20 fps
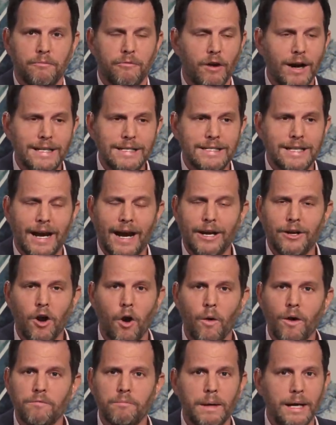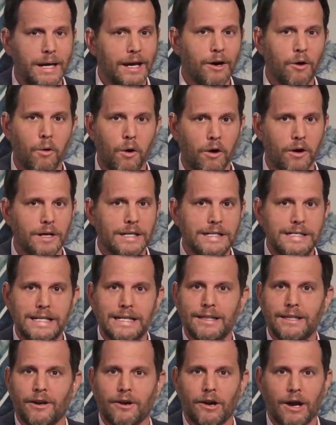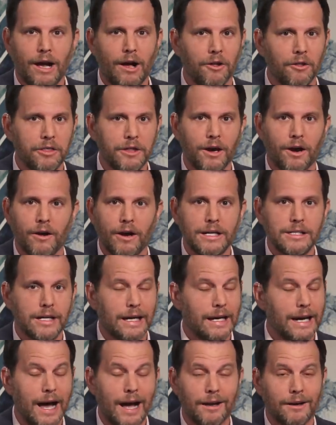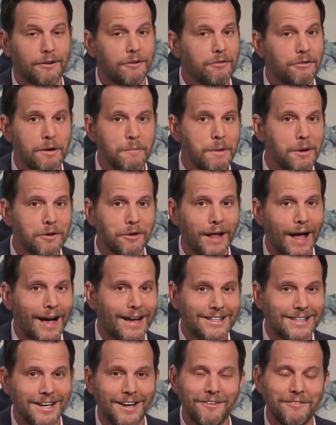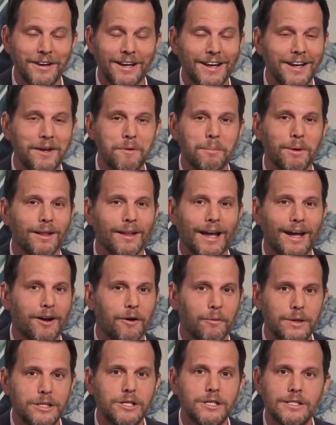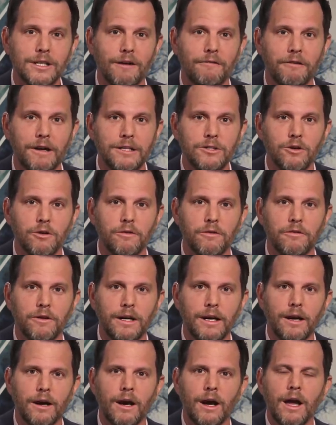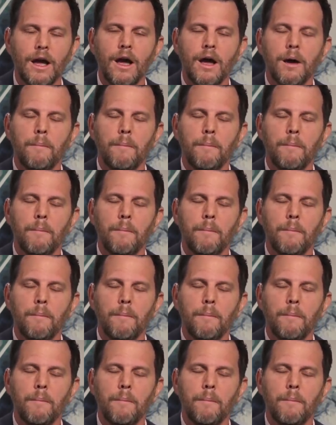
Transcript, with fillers: Friends that I know have been in quarantine, that are healthy our age, like not criminal activity, but like, can we just have friends over for dinner?